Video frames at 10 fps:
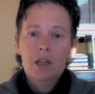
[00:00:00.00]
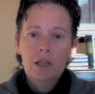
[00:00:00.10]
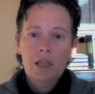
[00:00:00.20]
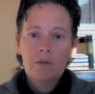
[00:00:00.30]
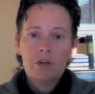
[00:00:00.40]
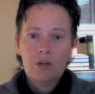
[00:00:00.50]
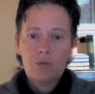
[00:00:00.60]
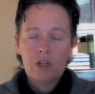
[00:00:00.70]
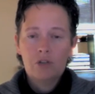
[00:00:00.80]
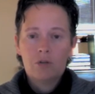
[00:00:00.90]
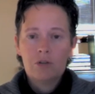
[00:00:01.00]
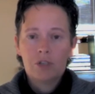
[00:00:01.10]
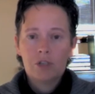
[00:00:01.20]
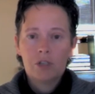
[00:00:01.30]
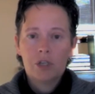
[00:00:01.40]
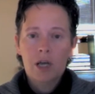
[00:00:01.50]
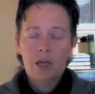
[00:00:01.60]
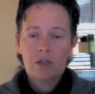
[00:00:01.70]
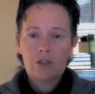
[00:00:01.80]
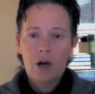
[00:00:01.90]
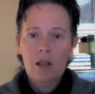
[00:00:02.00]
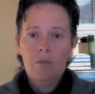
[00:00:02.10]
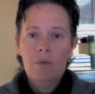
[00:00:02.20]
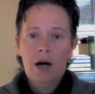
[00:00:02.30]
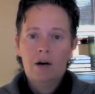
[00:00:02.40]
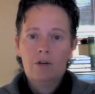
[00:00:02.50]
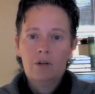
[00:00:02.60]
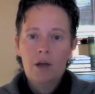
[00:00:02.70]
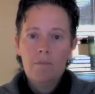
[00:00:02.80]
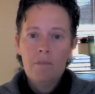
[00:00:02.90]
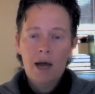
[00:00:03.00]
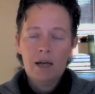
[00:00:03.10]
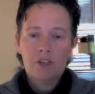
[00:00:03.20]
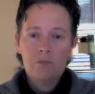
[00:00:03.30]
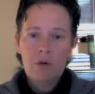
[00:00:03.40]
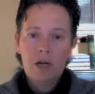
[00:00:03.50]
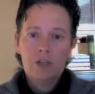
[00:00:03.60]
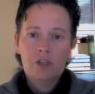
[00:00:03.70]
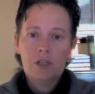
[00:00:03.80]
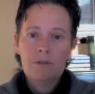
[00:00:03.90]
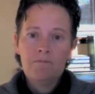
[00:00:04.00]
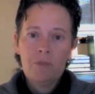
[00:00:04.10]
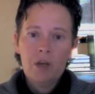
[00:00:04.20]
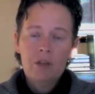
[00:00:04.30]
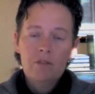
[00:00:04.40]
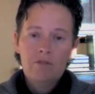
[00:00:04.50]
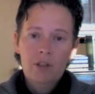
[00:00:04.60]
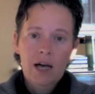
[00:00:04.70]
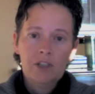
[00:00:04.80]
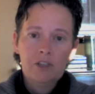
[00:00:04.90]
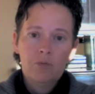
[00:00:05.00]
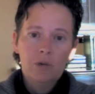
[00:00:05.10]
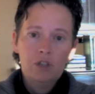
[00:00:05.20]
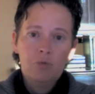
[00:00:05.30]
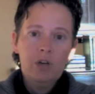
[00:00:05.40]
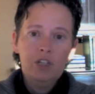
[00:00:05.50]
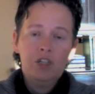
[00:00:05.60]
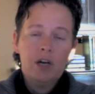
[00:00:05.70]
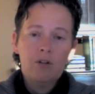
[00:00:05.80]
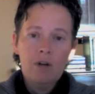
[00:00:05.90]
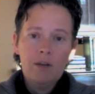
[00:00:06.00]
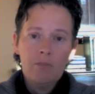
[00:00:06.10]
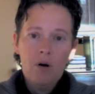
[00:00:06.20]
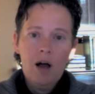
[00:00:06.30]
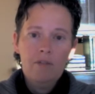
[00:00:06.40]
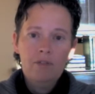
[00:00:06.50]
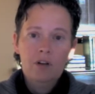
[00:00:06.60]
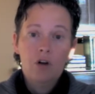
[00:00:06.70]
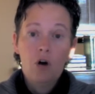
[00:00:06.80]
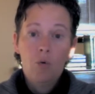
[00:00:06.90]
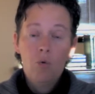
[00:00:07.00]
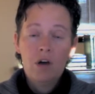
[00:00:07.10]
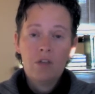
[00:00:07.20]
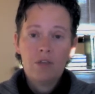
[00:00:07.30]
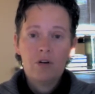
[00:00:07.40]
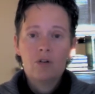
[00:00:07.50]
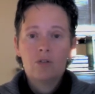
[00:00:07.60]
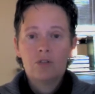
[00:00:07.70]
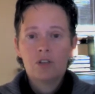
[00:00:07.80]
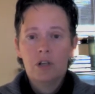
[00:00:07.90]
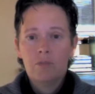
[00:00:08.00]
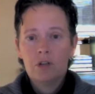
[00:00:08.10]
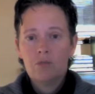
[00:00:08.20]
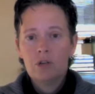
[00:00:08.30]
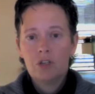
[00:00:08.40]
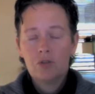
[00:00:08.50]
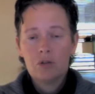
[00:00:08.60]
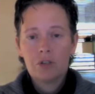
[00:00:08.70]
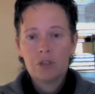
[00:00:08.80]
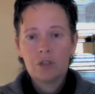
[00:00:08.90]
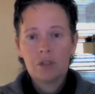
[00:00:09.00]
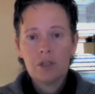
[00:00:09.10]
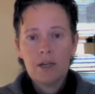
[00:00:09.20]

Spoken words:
Limited resources, and it's all about maximizing the velocity at which we generate profit with those limited resources.